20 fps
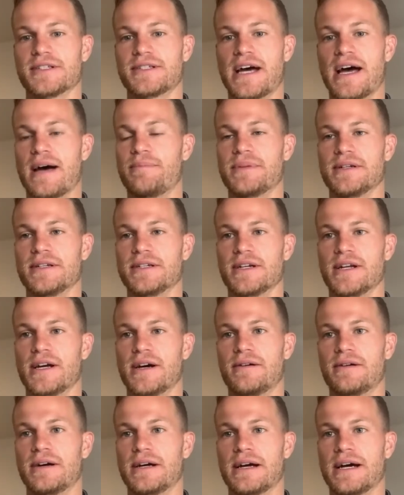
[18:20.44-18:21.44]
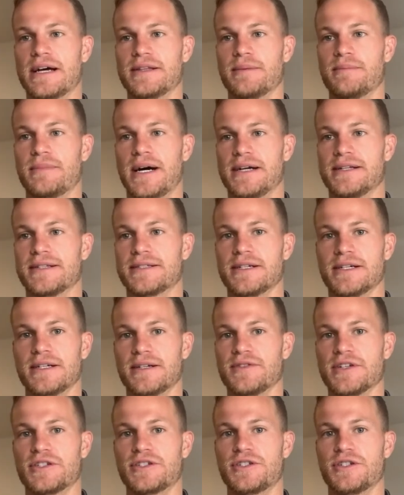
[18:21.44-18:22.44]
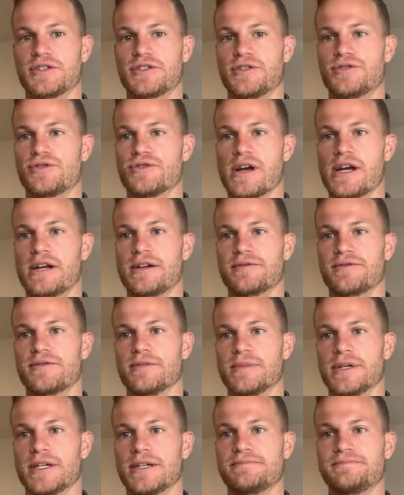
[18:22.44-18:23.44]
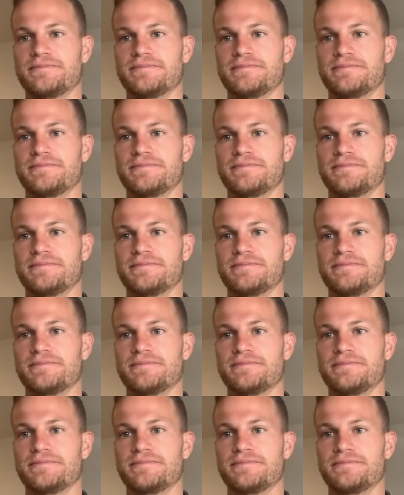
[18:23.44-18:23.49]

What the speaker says: happened, I had the mindset of it's just a training for me.